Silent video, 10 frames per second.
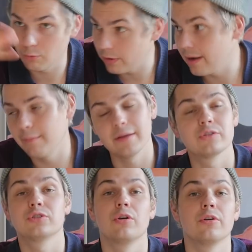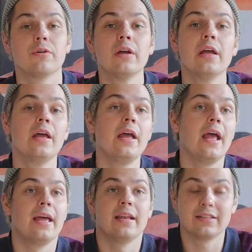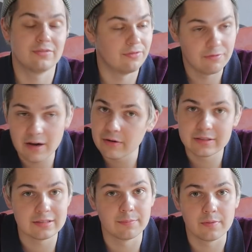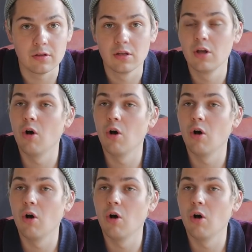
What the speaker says: the way I'm about to show you. And it's very simple.